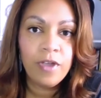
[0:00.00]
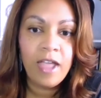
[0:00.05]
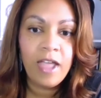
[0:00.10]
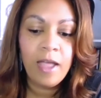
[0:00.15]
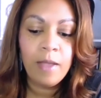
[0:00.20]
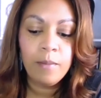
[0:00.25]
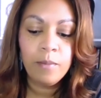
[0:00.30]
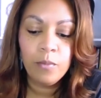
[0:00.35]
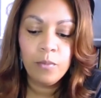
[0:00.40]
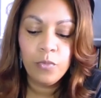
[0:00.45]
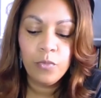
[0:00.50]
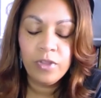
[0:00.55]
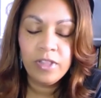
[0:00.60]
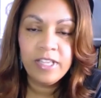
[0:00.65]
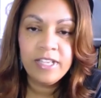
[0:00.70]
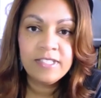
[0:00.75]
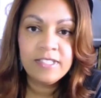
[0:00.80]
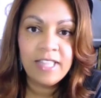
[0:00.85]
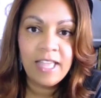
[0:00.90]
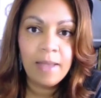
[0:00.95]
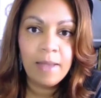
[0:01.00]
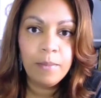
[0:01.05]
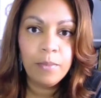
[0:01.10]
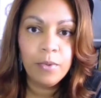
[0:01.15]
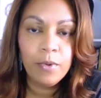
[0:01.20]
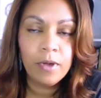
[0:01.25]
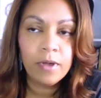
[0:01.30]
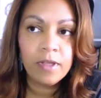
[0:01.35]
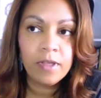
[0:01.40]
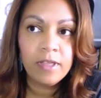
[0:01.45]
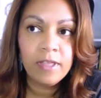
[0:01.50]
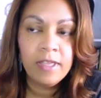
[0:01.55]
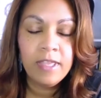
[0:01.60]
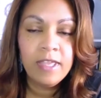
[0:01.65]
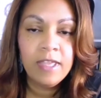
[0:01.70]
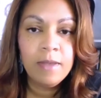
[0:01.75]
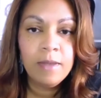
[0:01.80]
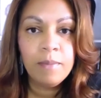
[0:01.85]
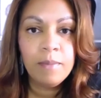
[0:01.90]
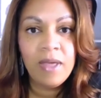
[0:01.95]
I released that book.
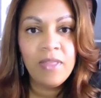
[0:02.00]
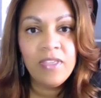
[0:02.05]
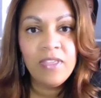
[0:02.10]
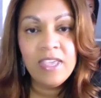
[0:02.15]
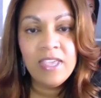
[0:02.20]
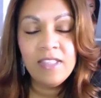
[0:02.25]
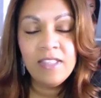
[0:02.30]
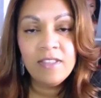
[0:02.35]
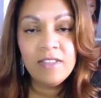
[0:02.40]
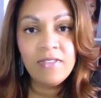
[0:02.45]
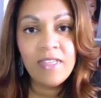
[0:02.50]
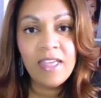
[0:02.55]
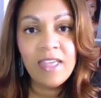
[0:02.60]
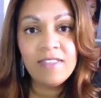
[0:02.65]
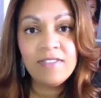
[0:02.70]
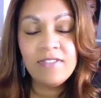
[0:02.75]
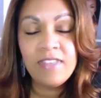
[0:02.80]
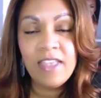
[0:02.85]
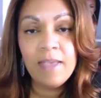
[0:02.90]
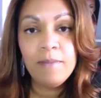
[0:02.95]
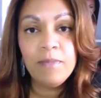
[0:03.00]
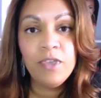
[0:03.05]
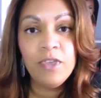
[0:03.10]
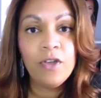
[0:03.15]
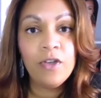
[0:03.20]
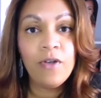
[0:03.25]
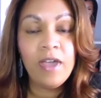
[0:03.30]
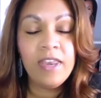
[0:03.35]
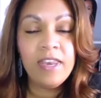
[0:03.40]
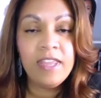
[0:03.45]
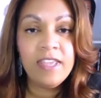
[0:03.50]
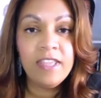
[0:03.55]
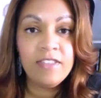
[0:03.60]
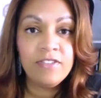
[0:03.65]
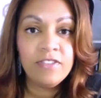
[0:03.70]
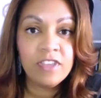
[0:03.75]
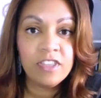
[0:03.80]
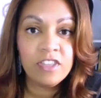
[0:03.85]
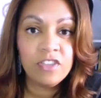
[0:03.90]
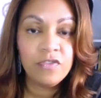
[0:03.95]
By the end of that same year, I'd hit
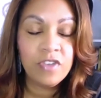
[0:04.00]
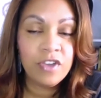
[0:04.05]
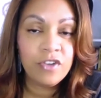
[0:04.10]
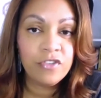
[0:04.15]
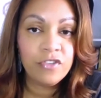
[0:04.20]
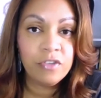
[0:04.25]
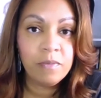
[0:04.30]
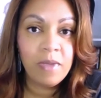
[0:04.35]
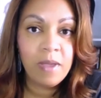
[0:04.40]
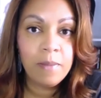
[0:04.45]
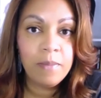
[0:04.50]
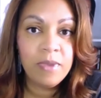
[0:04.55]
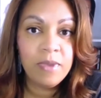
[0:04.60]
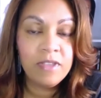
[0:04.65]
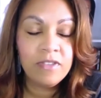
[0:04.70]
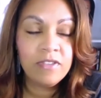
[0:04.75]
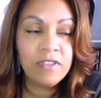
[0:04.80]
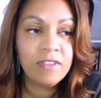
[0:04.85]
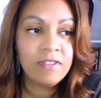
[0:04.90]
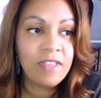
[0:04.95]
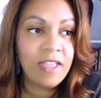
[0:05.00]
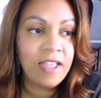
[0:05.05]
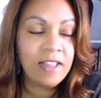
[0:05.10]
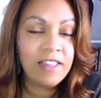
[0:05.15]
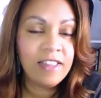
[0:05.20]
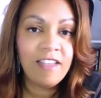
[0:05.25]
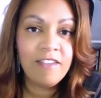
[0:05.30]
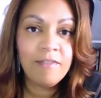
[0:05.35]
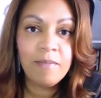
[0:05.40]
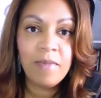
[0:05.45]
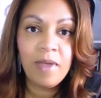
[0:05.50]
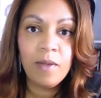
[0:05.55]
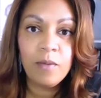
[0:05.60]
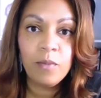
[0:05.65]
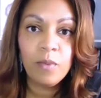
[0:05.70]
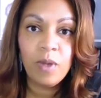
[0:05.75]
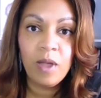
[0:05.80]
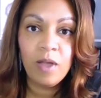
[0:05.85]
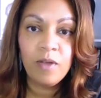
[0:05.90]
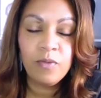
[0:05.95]
six figures in my business. I left my
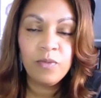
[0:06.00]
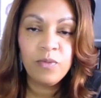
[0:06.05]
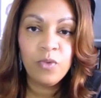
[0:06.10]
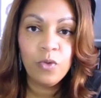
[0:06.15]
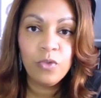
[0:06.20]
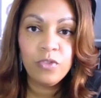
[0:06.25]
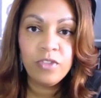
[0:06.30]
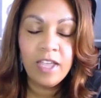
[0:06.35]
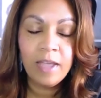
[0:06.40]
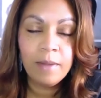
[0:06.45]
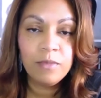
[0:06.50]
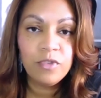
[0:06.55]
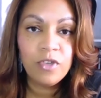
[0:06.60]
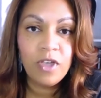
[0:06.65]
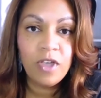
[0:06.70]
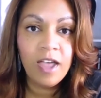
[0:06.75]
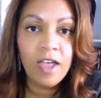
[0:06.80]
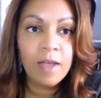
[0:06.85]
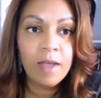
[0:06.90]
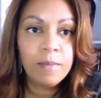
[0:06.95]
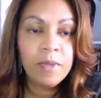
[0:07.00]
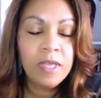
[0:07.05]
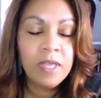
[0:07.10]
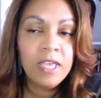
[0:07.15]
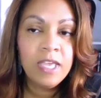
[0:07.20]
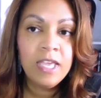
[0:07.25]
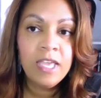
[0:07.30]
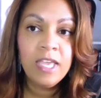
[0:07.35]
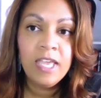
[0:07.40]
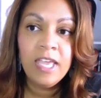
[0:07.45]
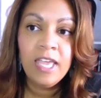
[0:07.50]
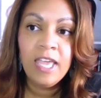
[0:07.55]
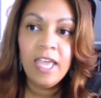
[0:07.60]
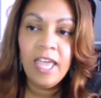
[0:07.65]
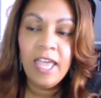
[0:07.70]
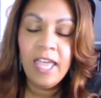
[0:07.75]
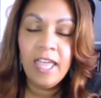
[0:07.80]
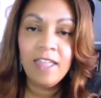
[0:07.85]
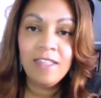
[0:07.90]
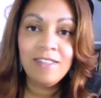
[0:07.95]
uh, full time job.
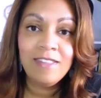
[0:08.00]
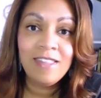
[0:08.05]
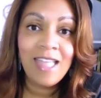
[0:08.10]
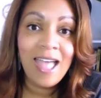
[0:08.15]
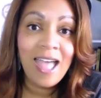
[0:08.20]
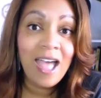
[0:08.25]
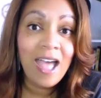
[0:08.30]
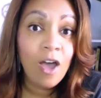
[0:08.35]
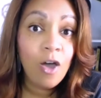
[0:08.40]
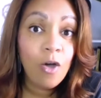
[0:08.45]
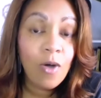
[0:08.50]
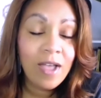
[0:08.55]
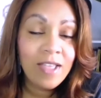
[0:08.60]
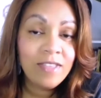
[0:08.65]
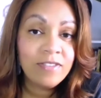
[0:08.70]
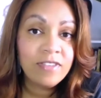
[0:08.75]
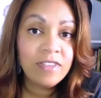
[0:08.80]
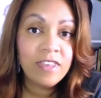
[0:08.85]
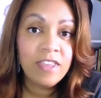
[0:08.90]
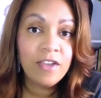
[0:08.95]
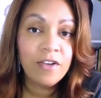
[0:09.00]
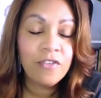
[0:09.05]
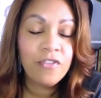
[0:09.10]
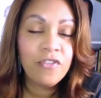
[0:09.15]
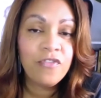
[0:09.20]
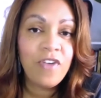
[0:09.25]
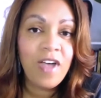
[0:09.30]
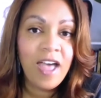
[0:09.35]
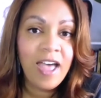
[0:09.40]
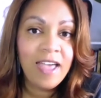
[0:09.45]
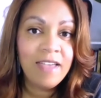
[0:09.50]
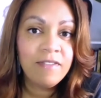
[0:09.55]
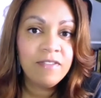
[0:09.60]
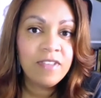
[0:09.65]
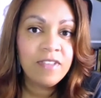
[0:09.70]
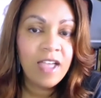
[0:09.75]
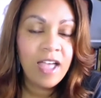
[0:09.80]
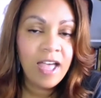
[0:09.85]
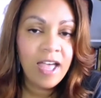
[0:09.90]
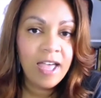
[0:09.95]
And now I sit here five
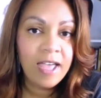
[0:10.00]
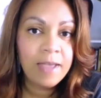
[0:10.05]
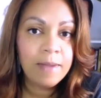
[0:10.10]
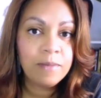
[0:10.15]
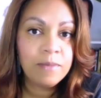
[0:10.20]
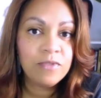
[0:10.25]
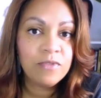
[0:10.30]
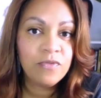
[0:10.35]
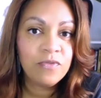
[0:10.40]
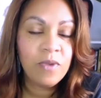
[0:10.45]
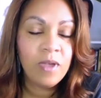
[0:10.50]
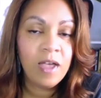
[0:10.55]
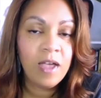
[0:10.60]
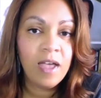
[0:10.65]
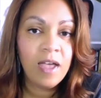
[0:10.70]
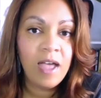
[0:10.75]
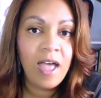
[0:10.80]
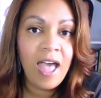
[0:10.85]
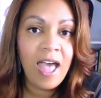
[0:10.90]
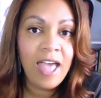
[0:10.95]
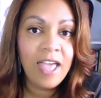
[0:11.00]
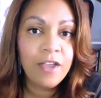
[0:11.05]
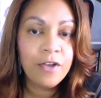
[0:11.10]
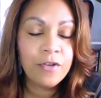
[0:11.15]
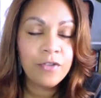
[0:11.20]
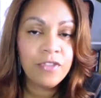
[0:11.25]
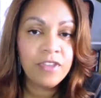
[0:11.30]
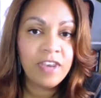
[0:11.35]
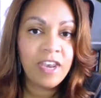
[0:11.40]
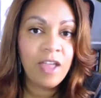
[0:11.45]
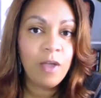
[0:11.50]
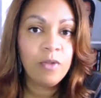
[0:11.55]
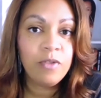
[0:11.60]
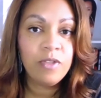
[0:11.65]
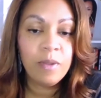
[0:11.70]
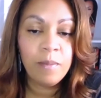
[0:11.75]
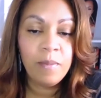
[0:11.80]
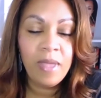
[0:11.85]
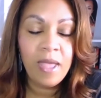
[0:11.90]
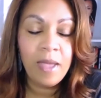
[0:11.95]
times uh, higher than I,
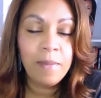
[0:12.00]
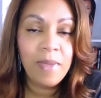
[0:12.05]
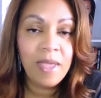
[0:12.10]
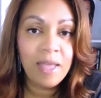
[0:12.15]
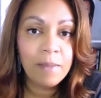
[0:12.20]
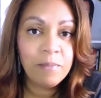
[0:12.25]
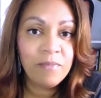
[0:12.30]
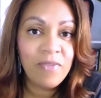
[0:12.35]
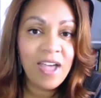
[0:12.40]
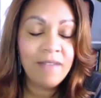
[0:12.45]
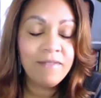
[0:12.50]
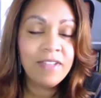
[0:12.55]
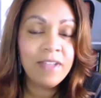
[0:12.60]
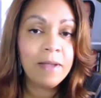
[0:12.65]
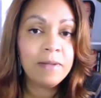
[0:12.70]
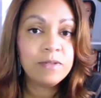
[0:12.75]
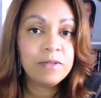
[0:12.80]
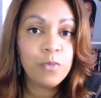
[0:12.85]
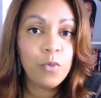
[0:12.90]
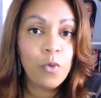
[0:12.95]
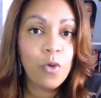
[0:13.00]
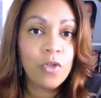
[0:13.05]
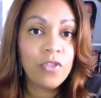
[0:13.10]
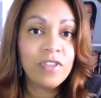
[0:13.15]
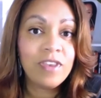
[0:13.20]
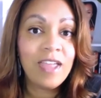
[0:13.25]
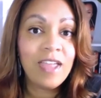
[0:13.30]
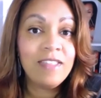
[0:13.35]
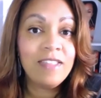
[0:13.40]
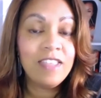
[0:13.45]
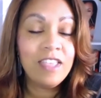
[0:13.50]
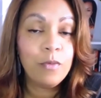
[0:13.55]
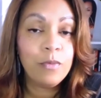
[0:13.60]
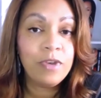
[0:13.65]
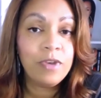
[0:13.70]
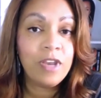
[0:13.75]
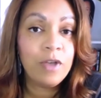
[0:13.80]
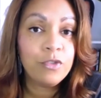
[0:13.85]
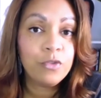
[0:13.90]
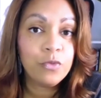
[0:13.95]
I make five times more than I did
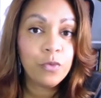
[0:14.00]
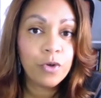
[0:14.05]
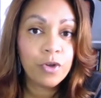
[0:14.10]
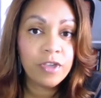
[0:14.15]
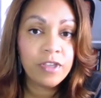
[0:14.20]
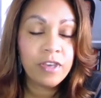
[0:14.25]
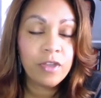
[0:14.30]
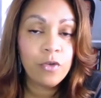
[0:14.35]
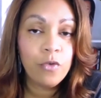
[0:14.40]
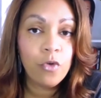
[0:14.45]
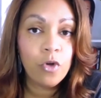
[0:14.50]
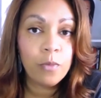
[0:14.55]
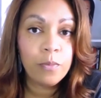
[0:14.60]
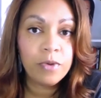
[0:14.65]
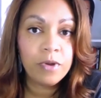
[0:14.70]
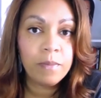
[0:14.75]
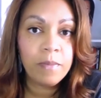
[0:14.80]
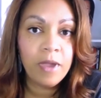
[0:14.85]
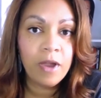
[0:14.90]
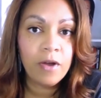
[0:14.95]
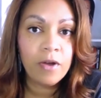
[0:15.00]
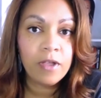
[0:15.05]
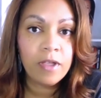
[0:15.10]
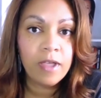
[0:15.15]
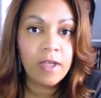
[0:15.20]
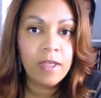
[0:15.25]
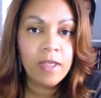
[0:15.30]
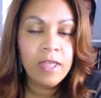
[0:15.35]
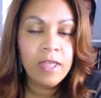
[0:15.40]
when I was working in corporate America.